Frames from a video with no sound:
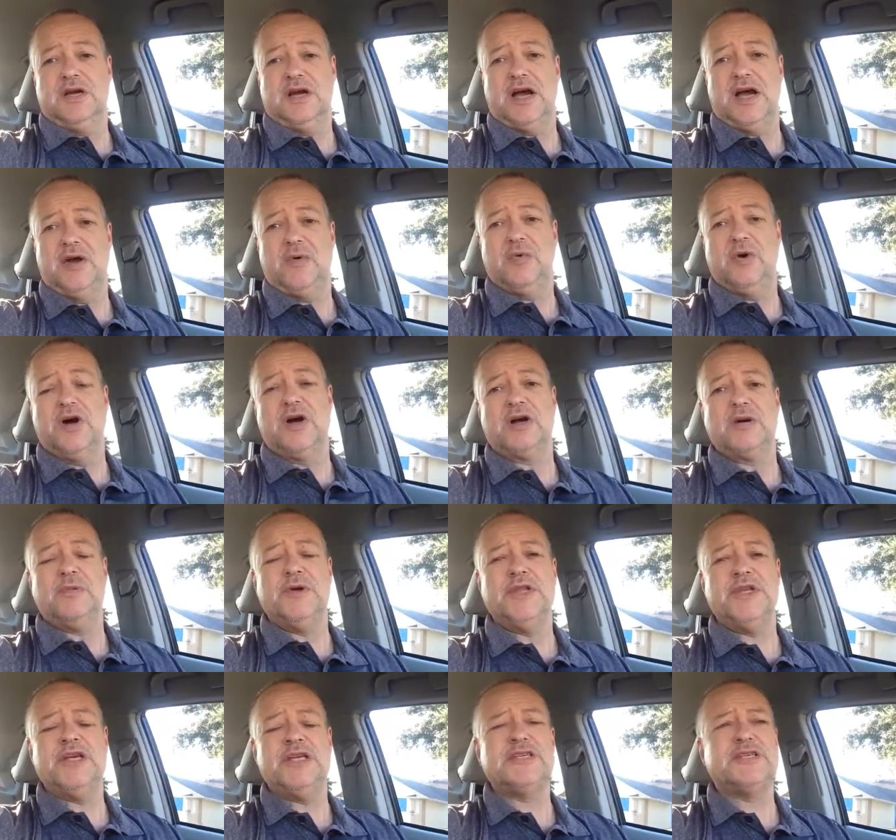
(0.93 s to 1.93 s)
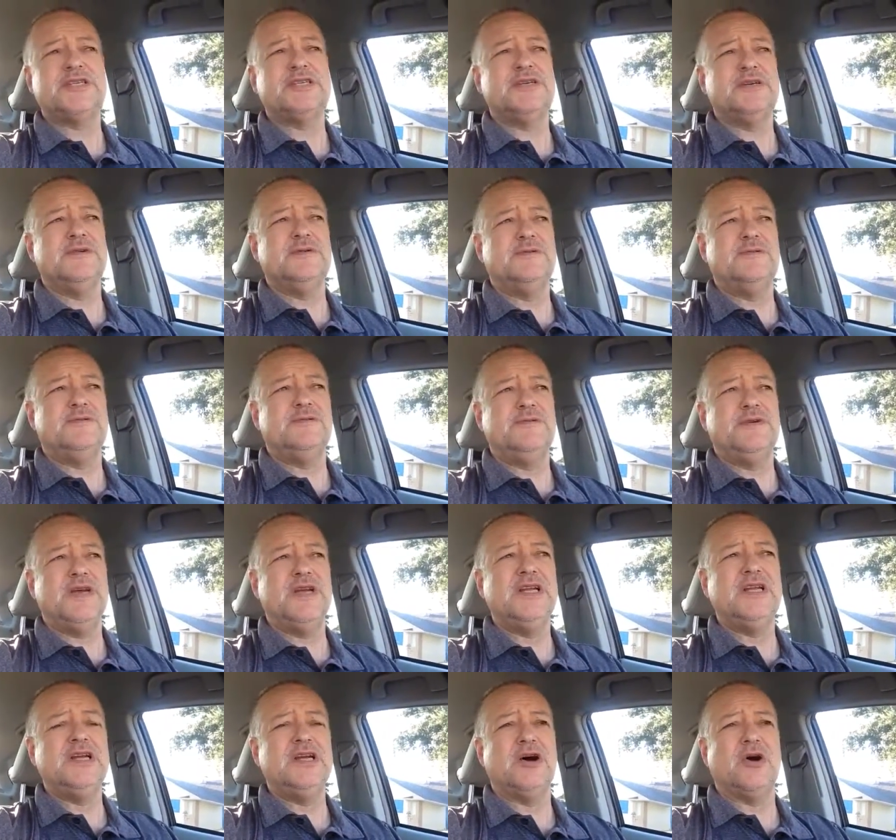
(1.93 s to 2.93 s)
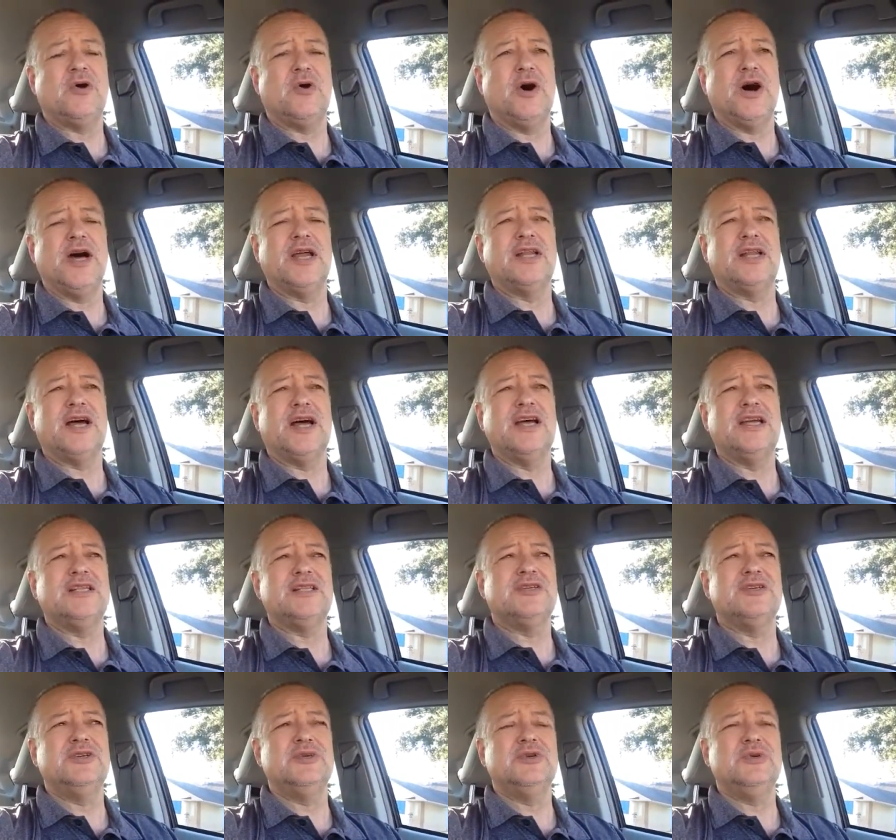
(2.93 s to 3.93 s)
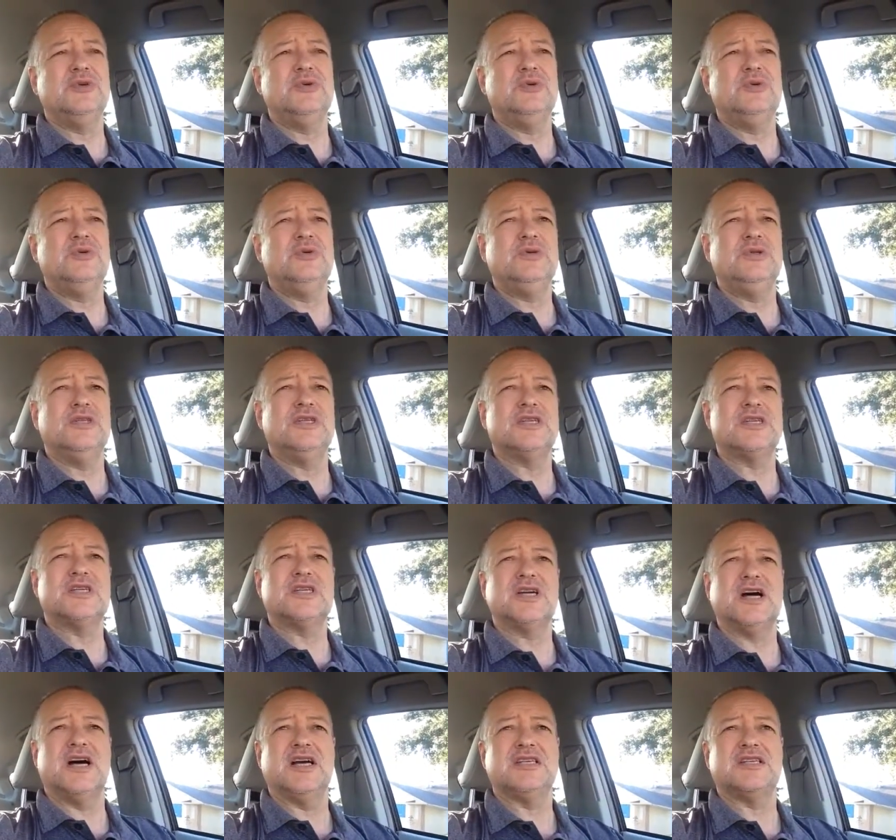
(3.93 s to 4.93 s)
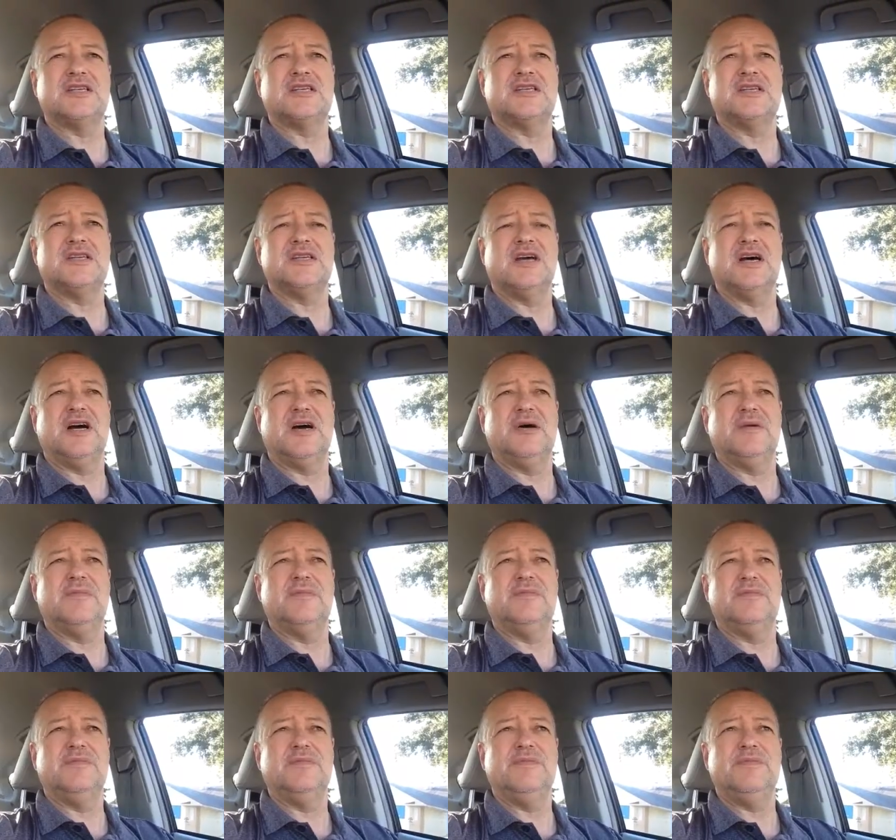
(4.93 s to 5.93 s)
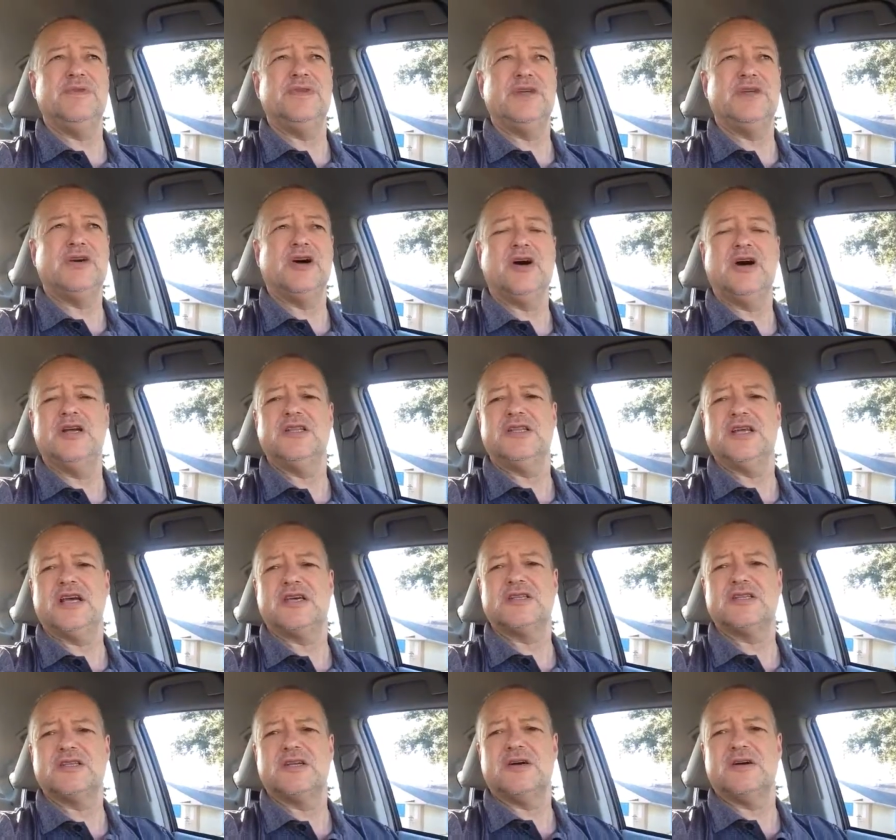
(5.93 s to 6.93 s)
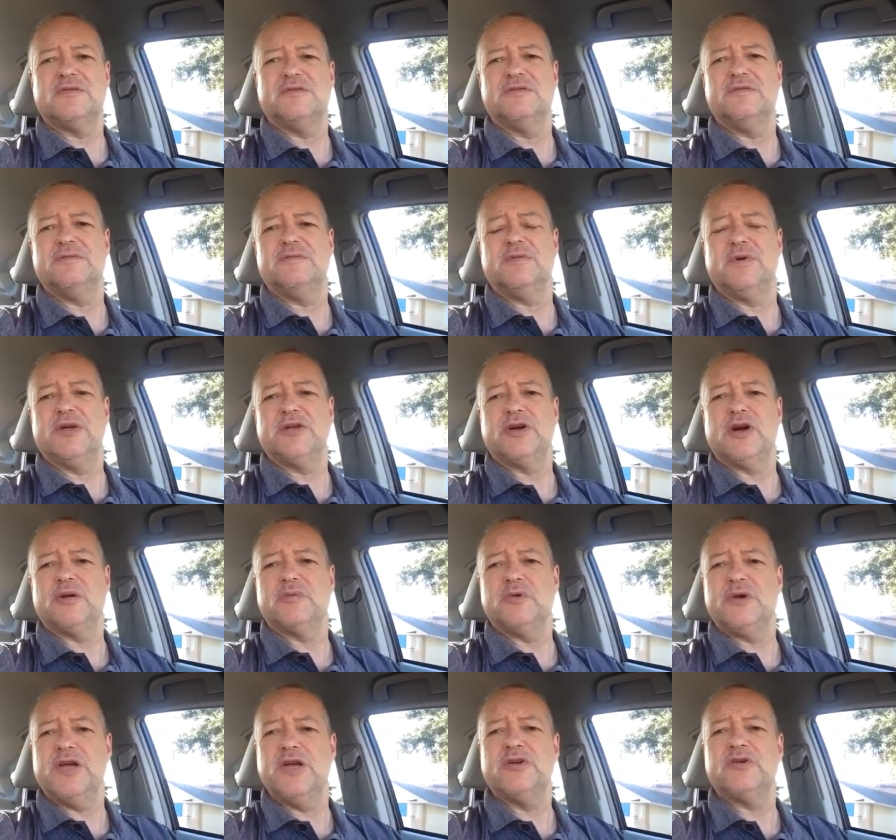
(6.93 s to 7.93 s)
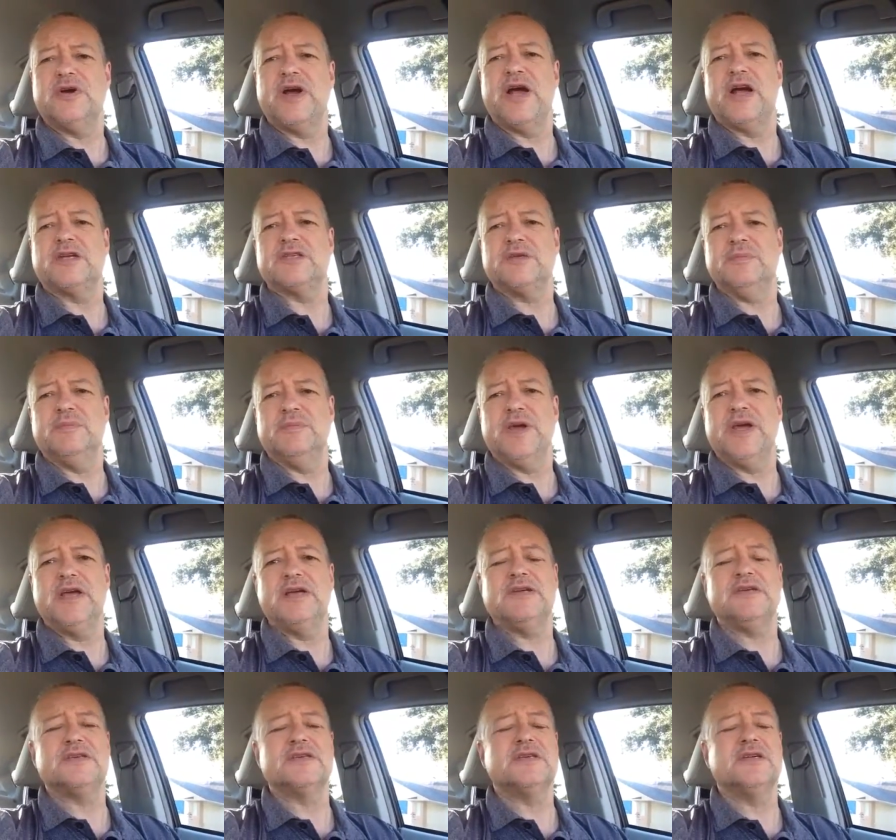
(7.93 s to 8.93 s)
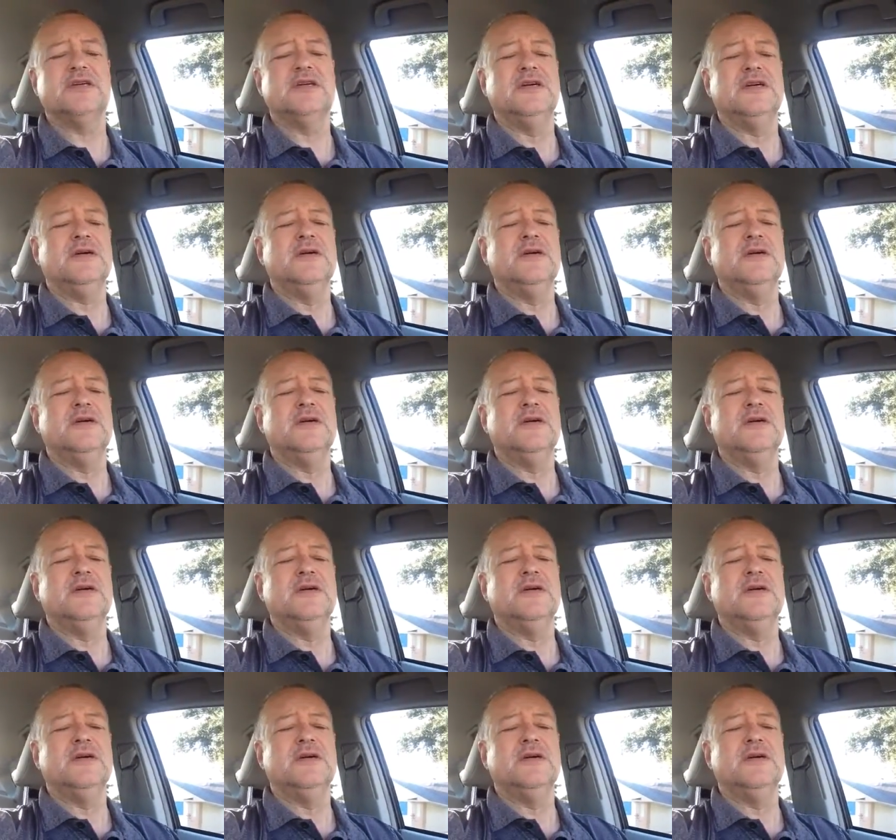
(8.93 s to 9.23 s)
Hi, welcome. In this video, I'd like to discuss the context of when I talk about interaction based